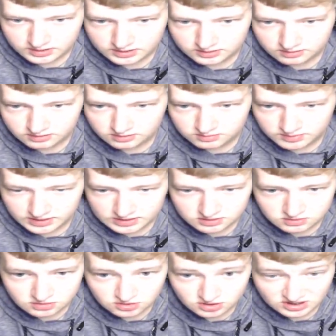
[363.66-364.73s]
is manage to
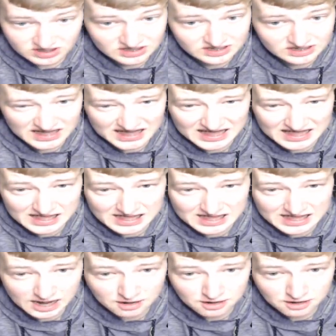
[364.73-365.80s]
get out of
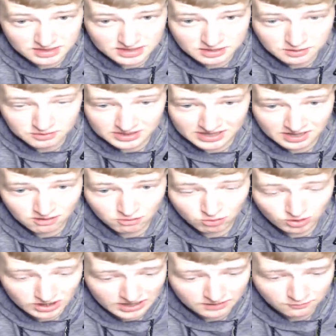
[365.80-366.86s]
there without
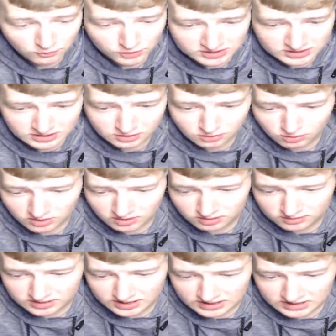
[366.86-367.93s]
every single one of those guys
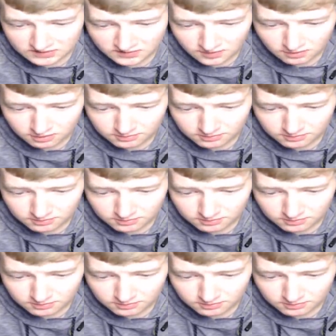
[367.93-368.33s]
following me.